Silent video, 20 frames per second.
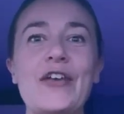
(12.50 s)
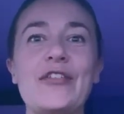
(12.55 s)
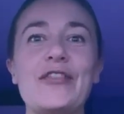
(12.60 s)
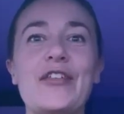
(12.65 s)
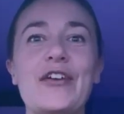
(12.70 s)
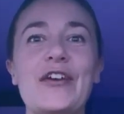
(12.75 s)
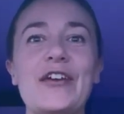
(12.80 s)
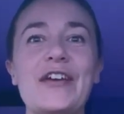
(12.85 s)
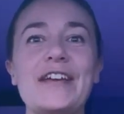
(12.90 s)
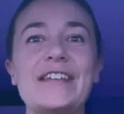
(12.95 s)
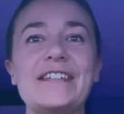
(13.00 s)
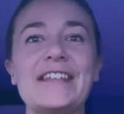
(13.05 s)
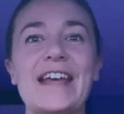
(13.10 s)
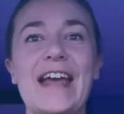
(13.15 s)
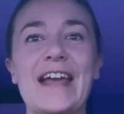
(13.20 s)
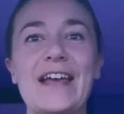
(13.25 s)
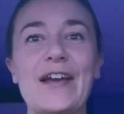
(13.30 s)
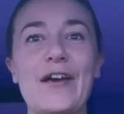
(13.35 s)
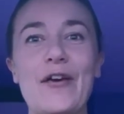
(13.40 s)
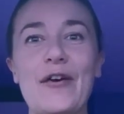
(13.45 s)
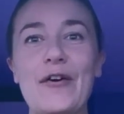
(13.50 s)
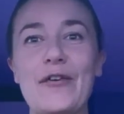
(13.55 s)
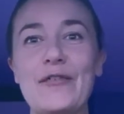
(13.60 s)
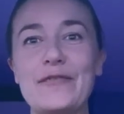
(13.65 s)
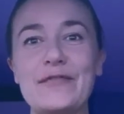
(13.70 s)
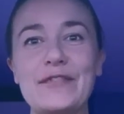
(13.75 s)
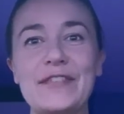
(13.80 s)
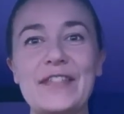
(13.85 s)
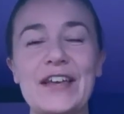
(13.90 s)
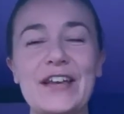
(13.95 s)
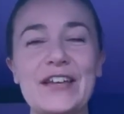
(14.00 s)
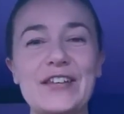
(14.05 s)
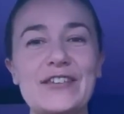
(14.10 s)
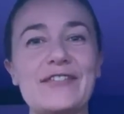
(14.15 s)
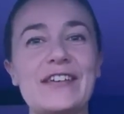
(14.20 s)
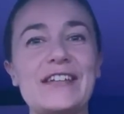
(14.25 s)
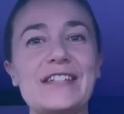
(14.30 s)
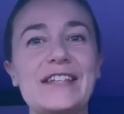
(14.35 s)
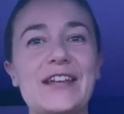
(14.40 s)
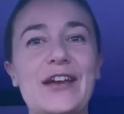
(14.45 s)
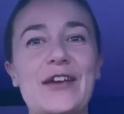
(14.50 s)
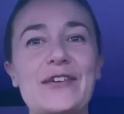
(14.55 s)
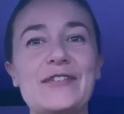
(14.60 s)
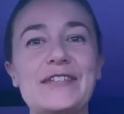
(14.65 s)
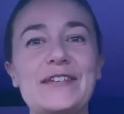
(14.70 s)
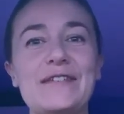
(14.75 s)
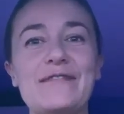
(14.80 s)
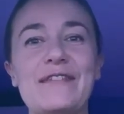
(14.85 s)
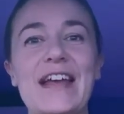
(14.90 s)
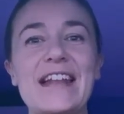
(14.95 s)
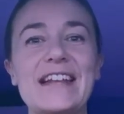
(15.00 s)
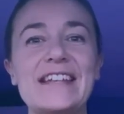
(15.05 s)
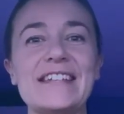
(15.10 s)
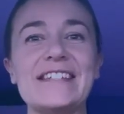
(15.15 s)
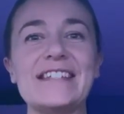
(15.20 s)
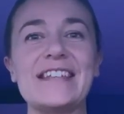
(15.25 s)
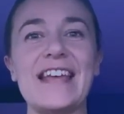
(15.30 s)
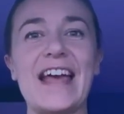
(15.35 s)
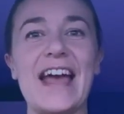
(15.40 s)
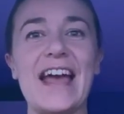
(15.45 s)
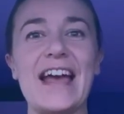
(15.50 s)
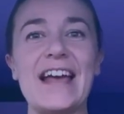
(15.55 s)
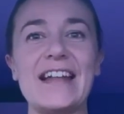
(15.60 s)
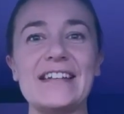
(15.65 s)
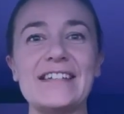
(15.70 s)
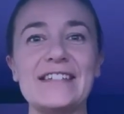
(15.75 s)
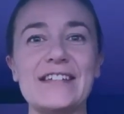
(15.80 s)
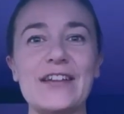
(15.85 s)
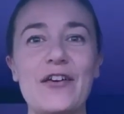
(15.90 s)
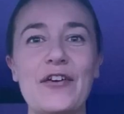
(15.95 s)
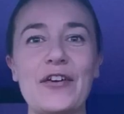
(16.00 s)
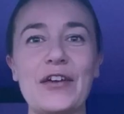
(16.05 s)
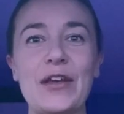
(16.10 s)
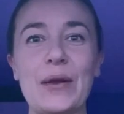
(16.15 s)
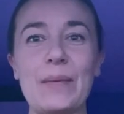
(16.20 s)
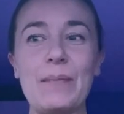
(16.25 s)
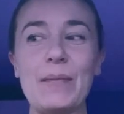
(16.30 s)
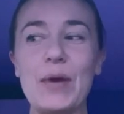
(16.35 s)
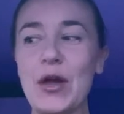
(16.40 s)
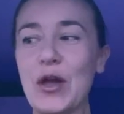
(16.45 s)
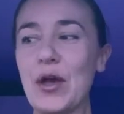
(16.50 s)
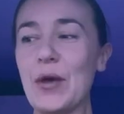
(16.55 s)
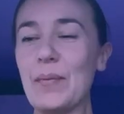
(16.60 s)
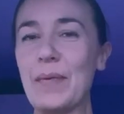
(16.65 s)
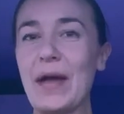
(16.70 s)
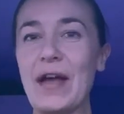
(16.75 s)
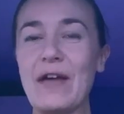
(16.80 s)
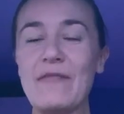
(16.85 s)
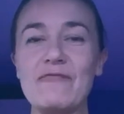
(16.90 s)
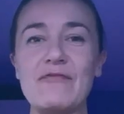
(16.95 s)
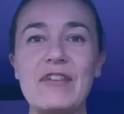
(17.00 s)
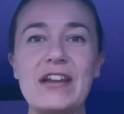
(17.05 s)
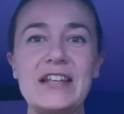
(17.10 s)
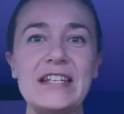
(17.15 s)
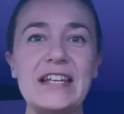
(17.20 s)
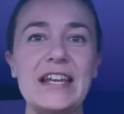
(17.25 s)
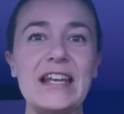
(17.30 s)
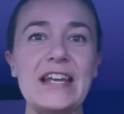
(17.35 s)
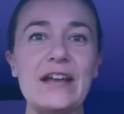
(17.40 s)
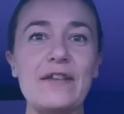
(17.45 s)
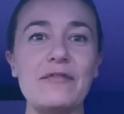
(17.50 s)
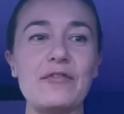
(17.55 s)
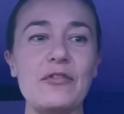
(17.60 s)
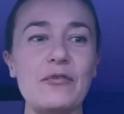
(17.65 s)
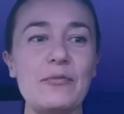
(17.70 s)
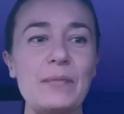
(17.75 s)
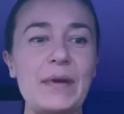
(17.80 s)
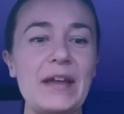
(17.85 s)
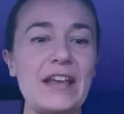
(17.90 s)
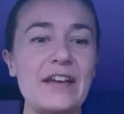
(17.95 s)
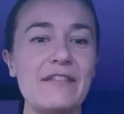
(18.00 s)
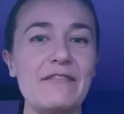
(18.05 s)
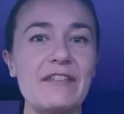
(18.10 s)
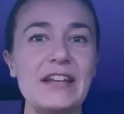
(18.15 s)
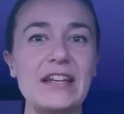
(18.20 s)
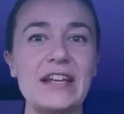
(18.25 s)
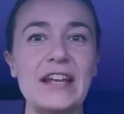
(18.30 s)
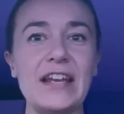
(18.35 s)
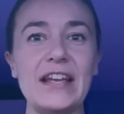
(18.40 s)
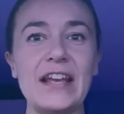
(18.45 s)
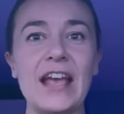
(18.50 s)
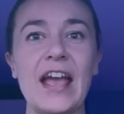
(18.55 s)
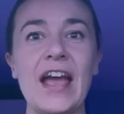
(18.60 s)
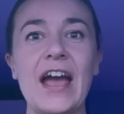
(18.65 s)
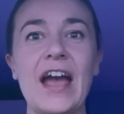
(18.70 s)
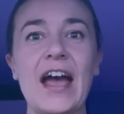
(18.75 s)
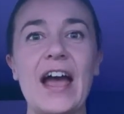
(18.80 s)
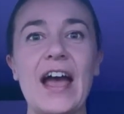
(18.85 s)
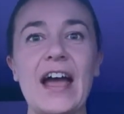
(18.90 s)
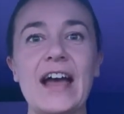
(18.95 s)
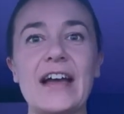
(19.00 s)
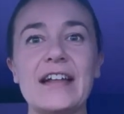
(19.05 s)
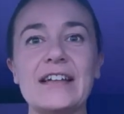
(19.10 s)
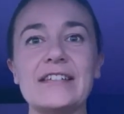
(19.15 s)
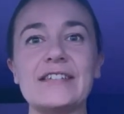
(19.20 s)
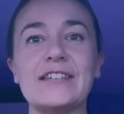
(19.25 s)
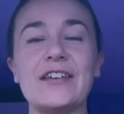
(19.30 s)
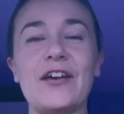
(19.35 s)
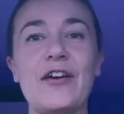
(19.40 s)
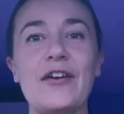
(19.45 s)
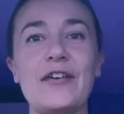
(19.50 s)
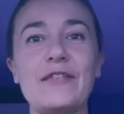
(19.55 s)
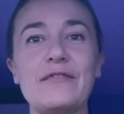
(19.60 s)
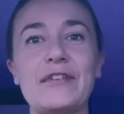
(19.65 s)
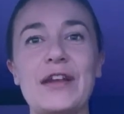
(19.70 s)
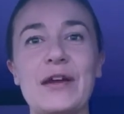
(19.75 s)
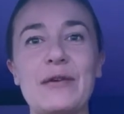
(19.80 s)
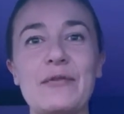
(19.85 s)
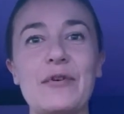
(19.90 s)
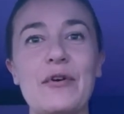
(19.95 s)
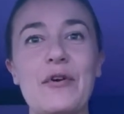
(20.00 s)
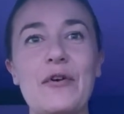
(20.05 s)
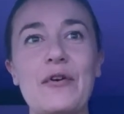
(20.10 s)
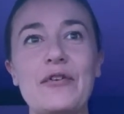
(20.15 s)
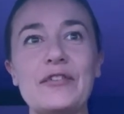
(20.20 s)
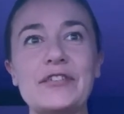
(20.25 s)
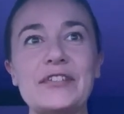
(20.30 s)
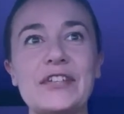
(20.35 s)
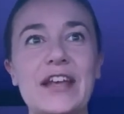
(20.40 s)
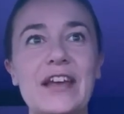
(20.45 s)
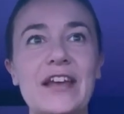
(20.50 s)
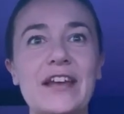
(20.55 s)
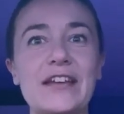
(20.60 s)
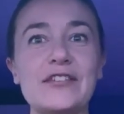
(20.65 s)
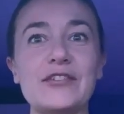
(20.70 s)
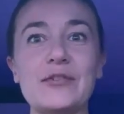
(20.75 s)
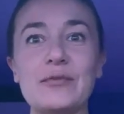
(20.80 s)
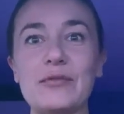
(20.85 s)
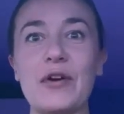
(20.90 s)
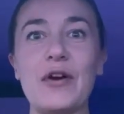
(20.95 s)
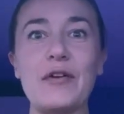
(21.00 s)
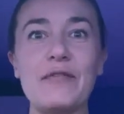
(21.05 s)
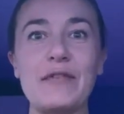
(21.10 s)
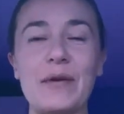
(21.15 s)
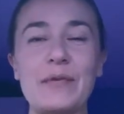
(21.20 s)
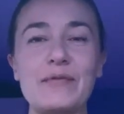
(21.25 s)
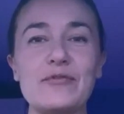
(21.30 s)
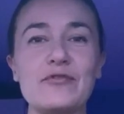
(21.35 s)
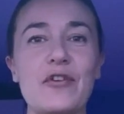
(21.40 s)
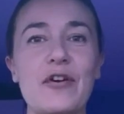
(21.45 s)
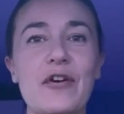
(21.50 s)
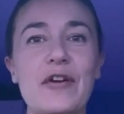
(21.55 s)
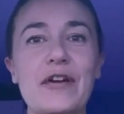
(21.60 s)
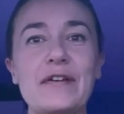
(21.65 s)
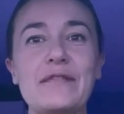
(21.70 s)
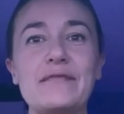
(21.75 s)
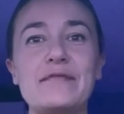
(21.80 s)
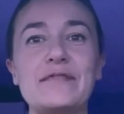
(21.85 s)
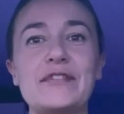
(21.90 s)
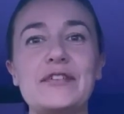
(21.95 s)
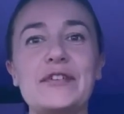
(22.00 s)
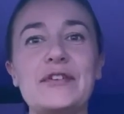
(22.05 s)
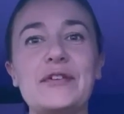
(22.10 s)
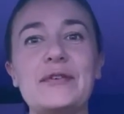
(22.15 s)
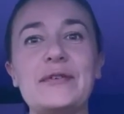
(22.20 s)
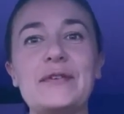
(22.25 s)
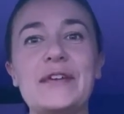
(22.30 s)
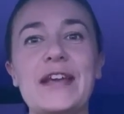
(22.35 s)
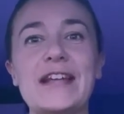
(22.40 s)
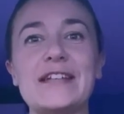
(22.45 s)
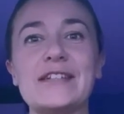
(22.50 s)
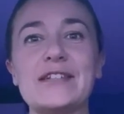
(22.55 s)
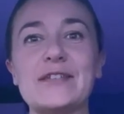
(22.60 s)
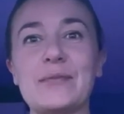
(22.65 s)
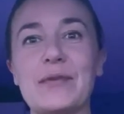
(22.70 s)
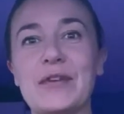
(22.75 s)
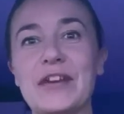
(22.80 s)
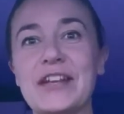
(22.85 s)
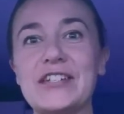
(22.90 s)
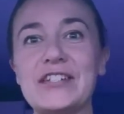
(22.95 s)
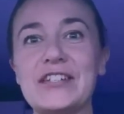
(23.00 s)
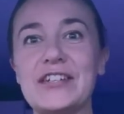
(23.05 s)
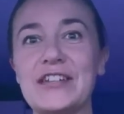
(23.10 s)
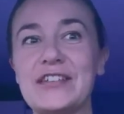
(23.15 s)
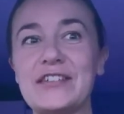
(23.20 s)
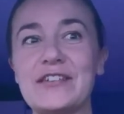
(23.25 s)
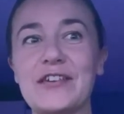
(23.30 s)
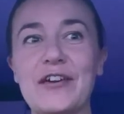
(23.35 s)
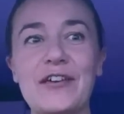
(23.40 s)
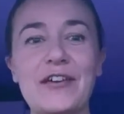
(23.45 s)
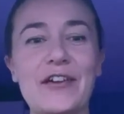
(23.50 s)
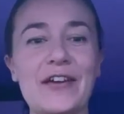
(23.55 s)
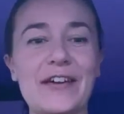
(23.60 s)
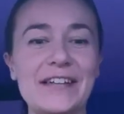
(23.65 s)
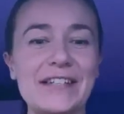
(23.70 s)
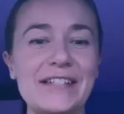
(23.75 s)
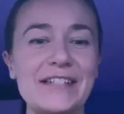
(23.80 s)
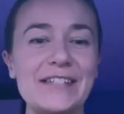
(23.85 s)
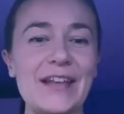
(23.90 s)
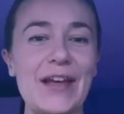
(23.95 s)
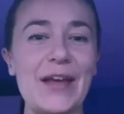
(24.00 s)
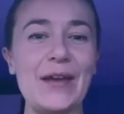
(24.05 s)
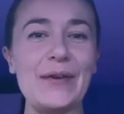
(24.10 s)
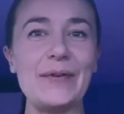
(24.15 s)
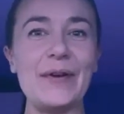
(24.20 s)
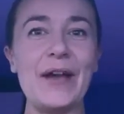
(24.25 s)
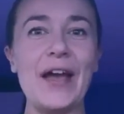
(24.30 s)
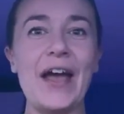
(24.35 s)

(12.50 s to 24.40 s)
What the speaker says: the day of the Jurassic Coast event and I am up, I'm ready, I've got all my kit ready and I've now got a 2.5 hour drive to get to Swanage to the start line. So